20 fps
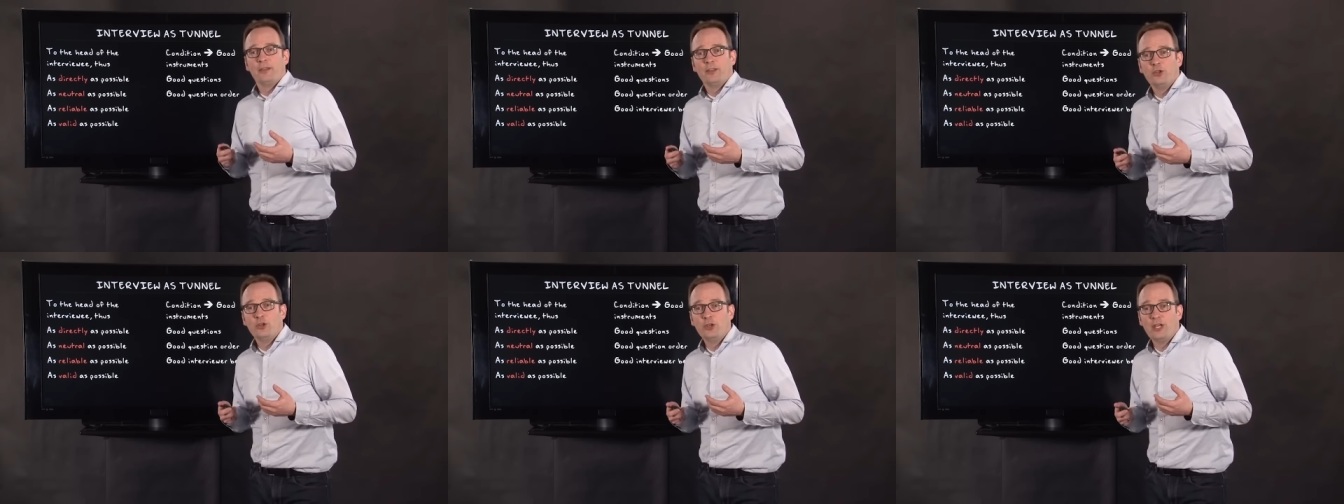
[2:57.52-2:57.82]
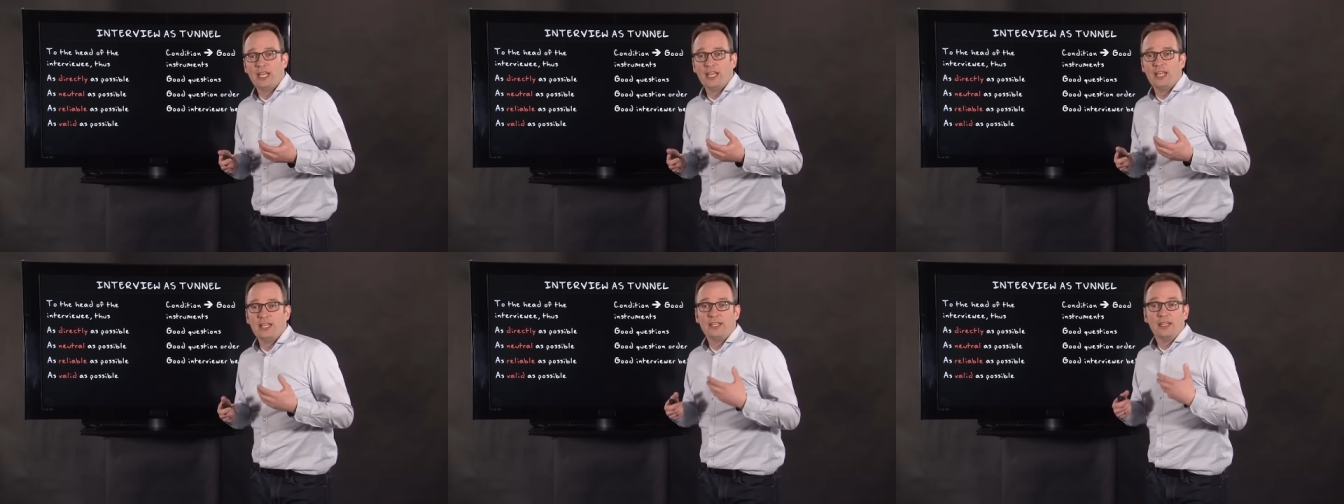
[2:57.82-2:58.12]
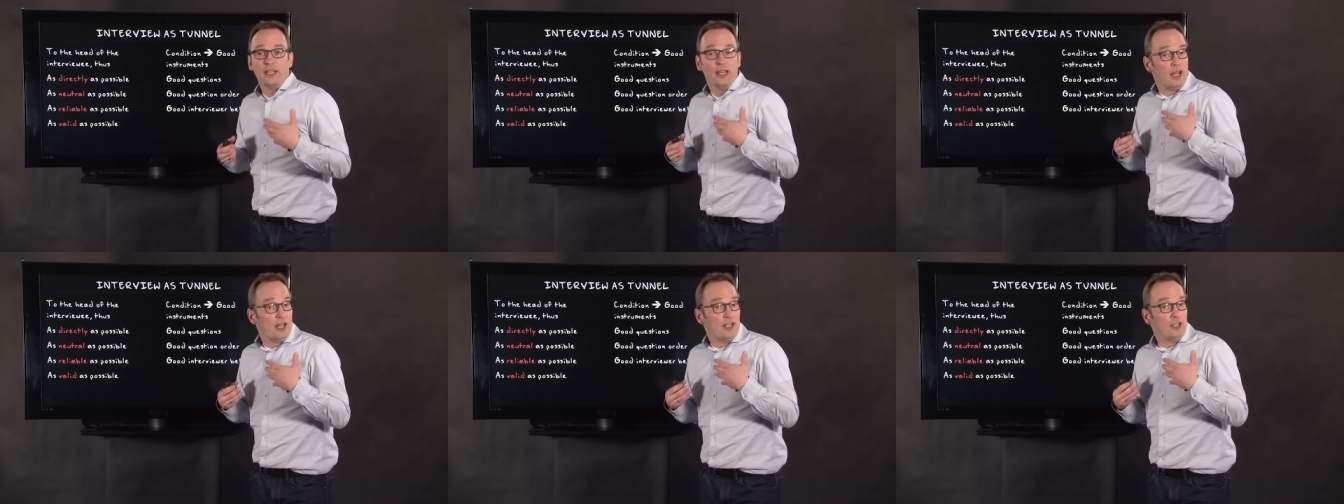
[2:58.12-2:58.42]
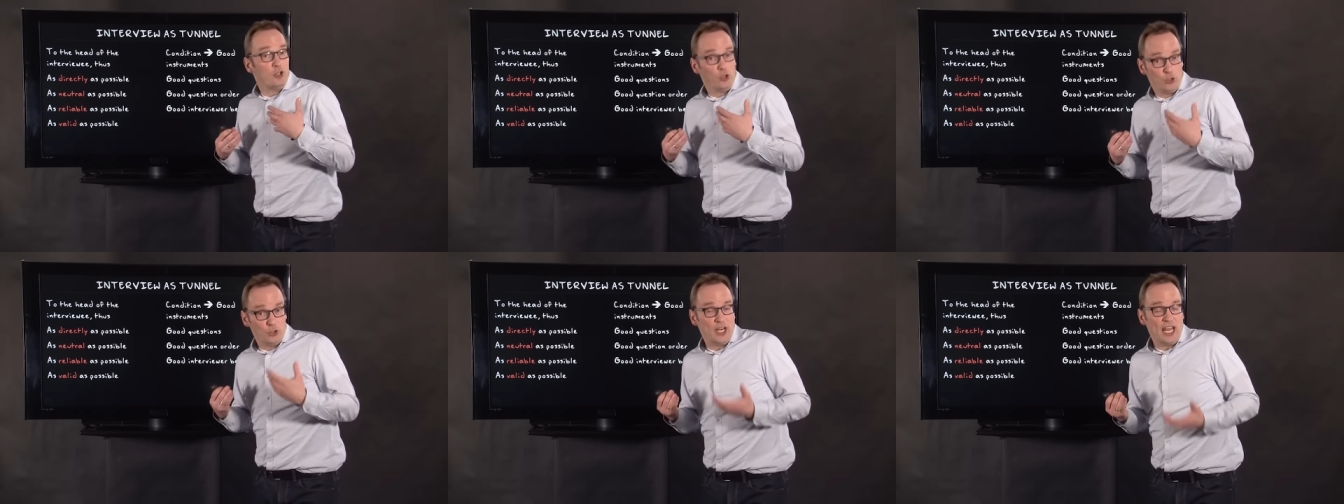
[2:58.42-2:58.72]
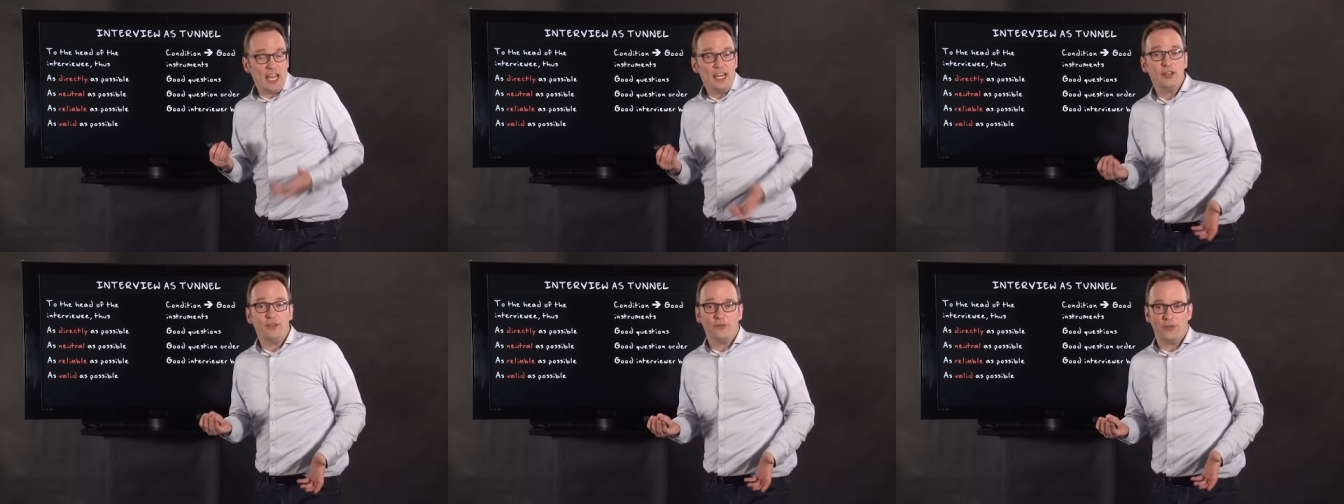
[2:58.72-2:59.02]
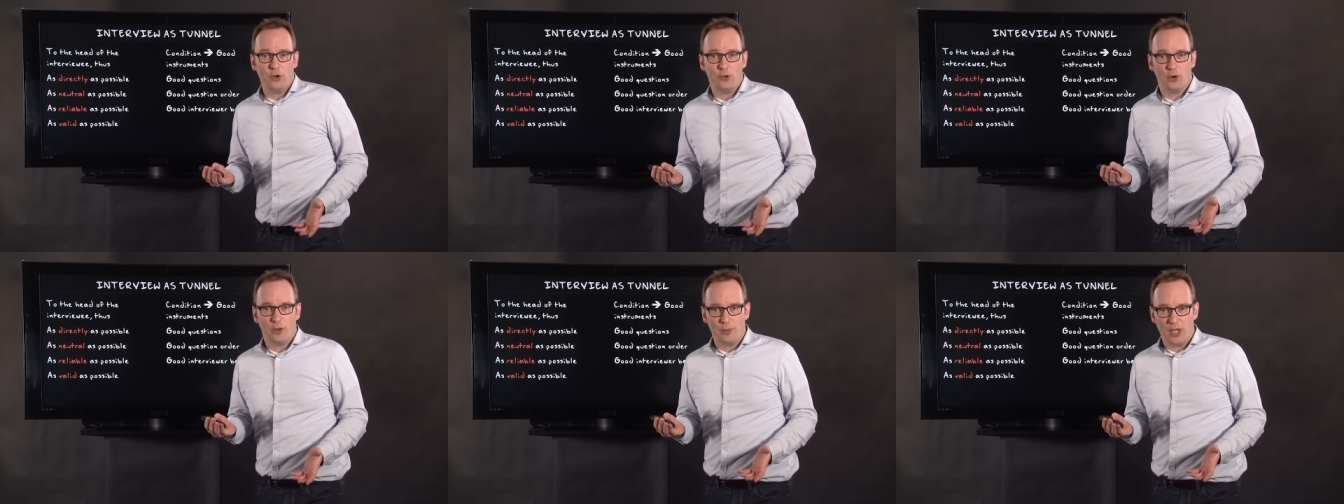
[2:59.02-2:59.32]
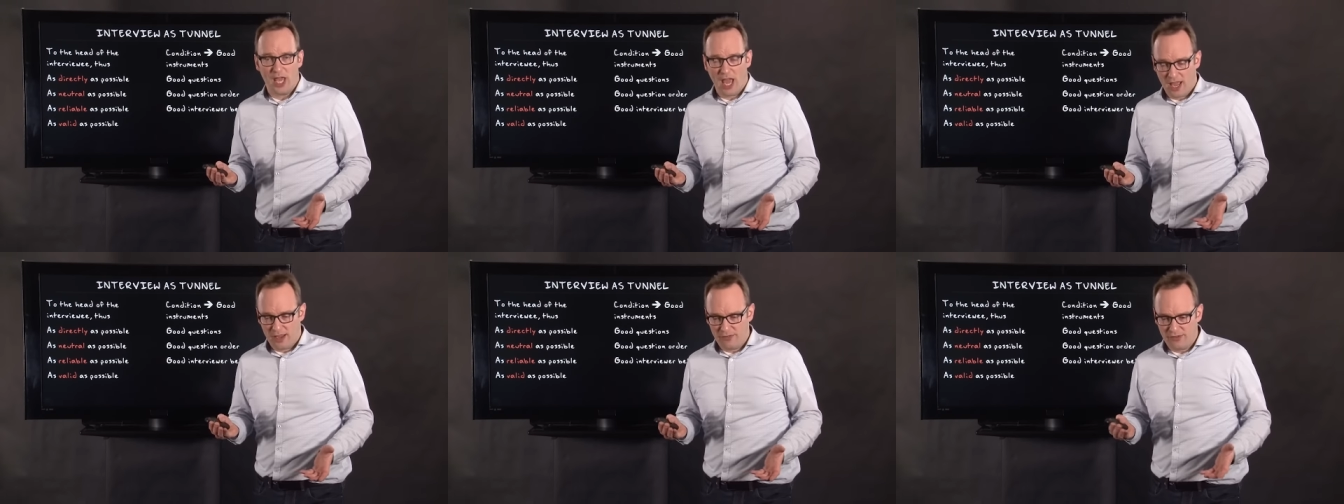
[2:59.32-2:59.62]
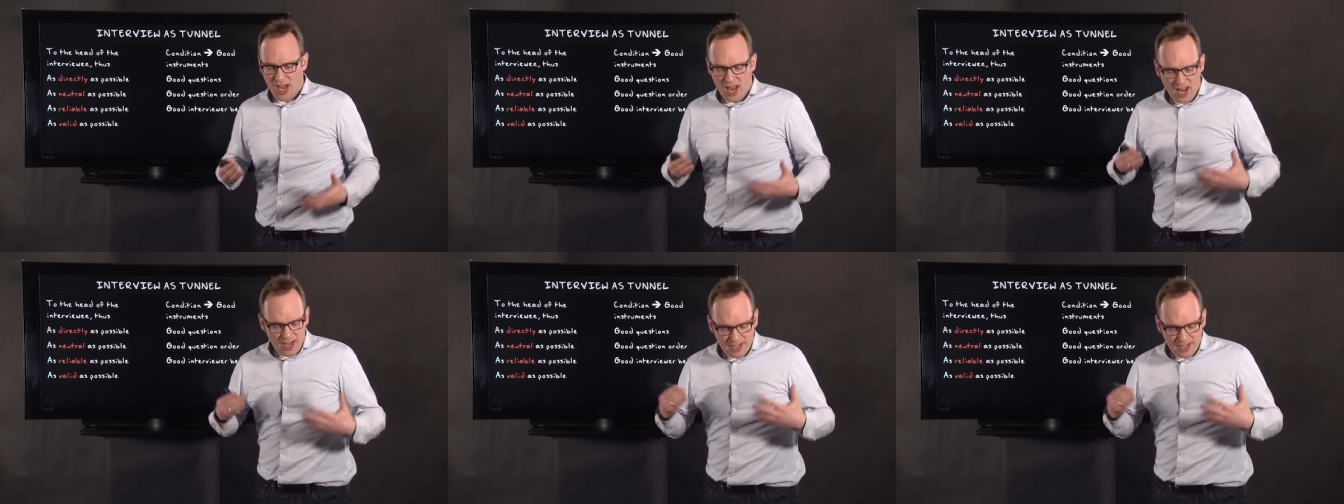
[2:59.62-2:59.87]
you need good interviewer behavior.